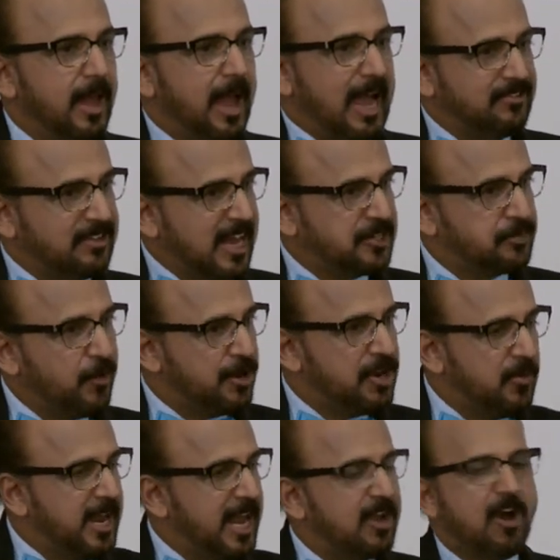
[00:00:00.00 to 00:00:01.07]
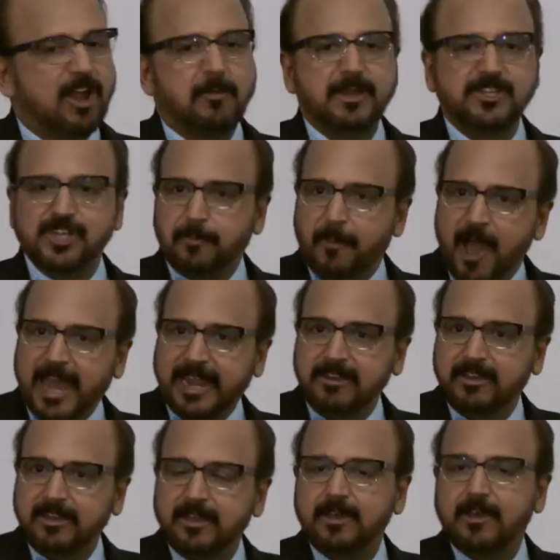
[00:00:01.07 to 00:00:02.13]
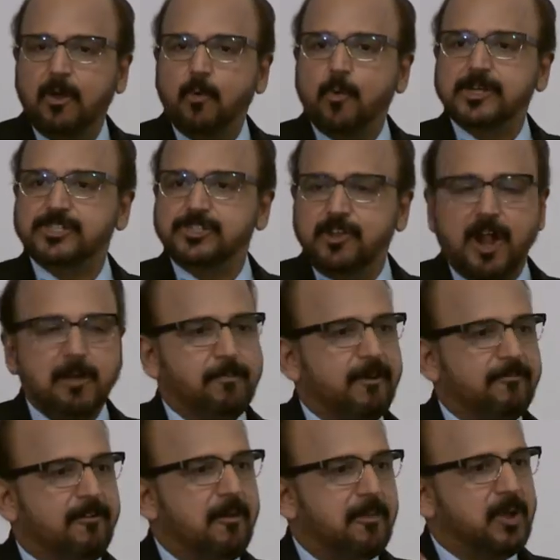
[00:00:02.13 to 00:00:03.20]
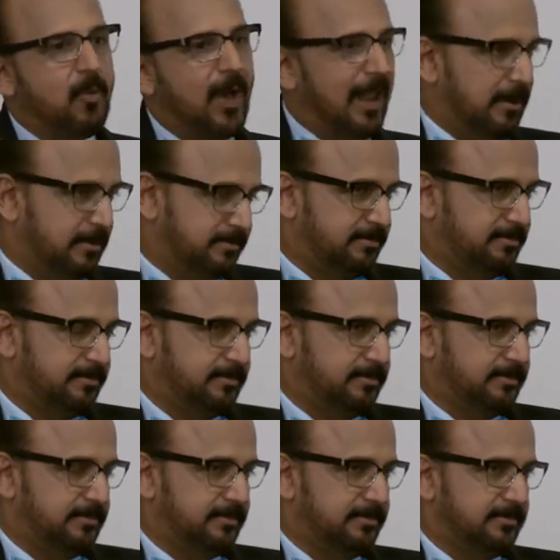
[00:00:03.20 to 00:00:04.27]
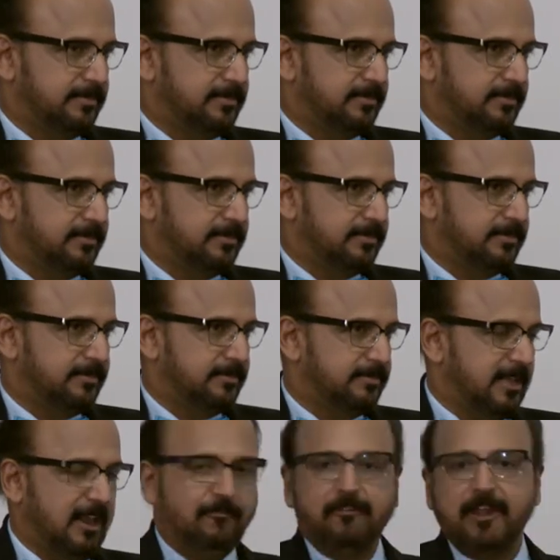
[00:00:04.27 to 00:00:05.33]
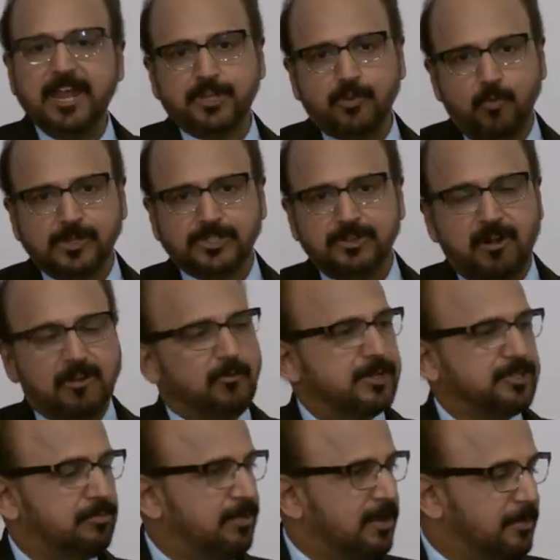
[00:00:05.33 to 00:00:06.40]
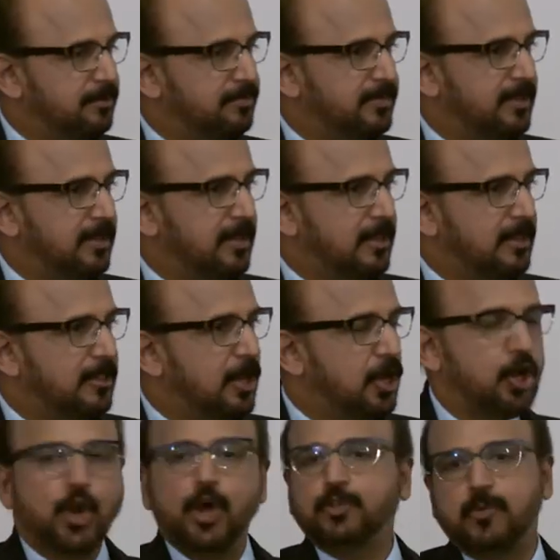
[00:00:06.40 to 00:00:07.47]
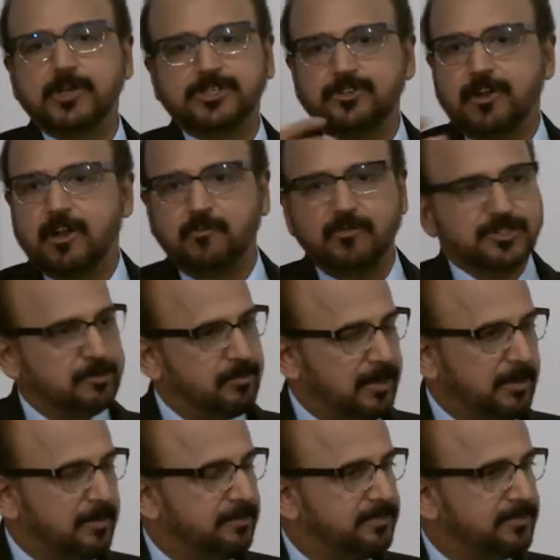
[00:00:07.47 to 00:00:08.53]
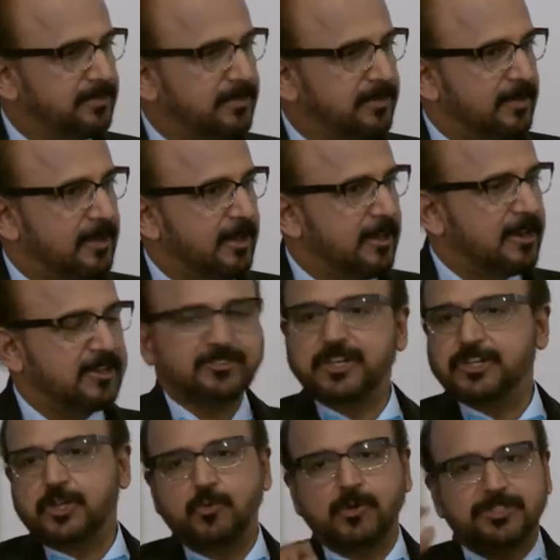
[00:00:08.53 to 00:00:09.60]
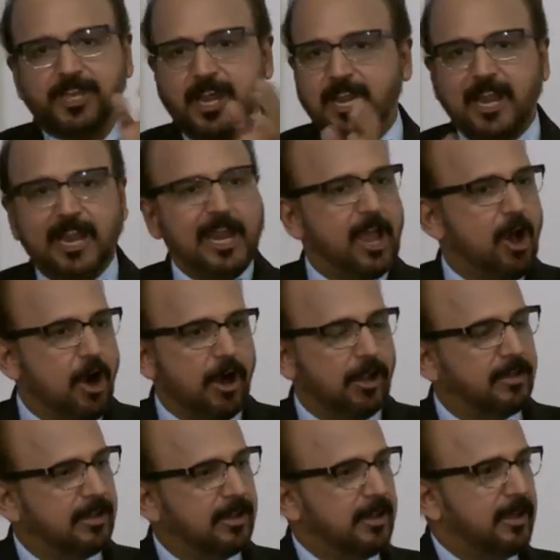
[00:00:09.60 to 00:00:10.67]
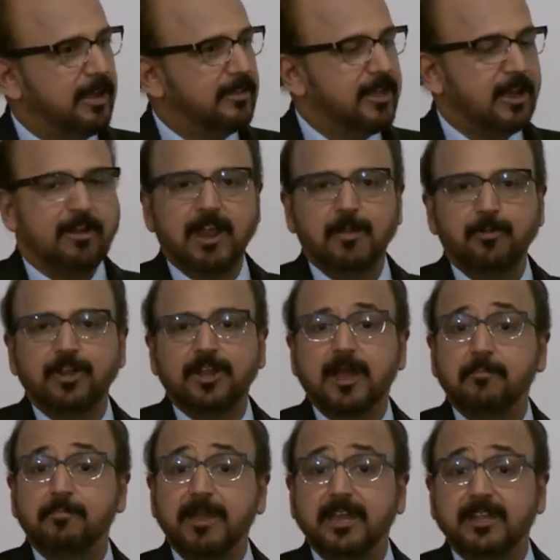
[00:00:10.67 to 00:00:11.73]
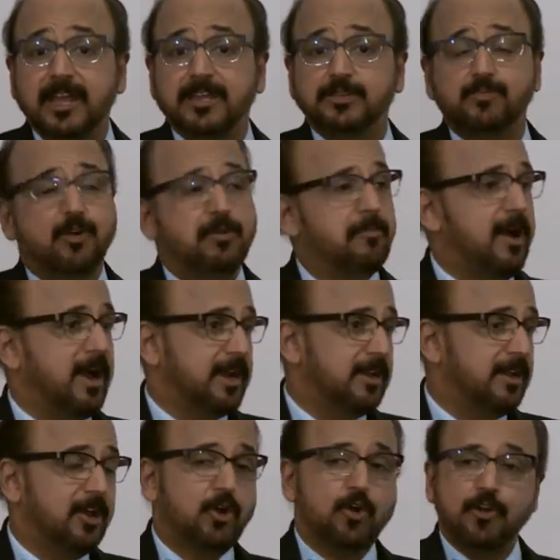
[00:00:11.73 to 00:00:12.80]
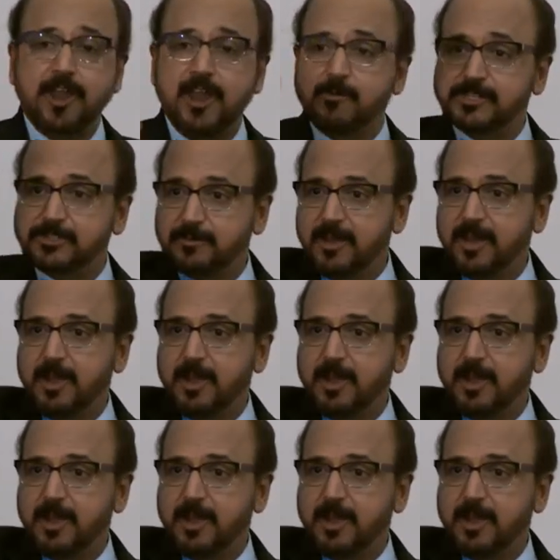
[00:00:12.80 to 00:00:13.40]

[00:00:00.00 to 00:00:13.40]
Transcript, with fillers: As an export-driven economy, Japan was not performing well. Inflation was not visible. The growth was not visible. Recession was technically on. They are not able to compete in the export market. Korea was